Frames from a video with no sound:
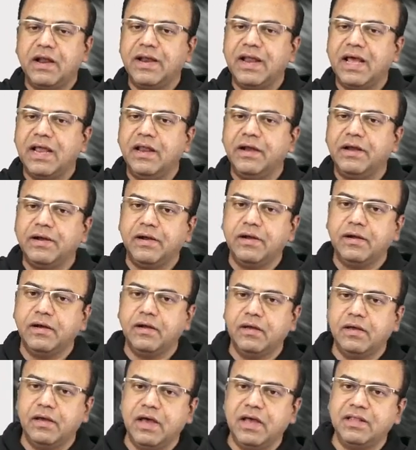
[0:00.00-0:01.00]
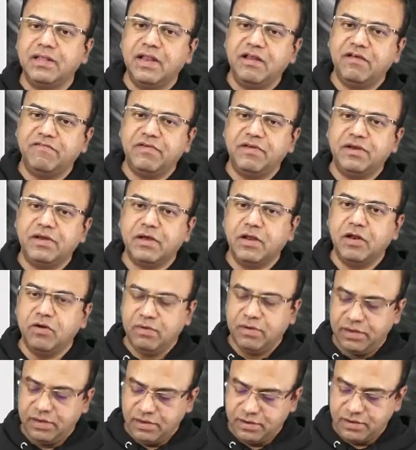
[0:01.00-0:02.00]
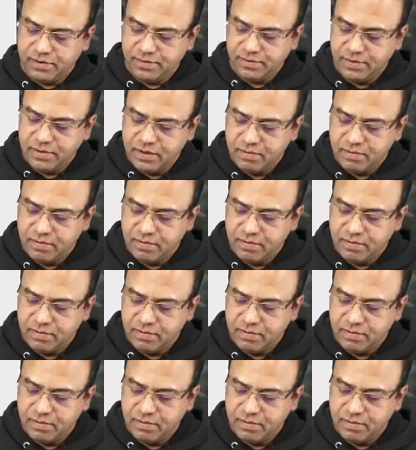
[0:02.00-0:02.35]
dilated and the left ventricle over here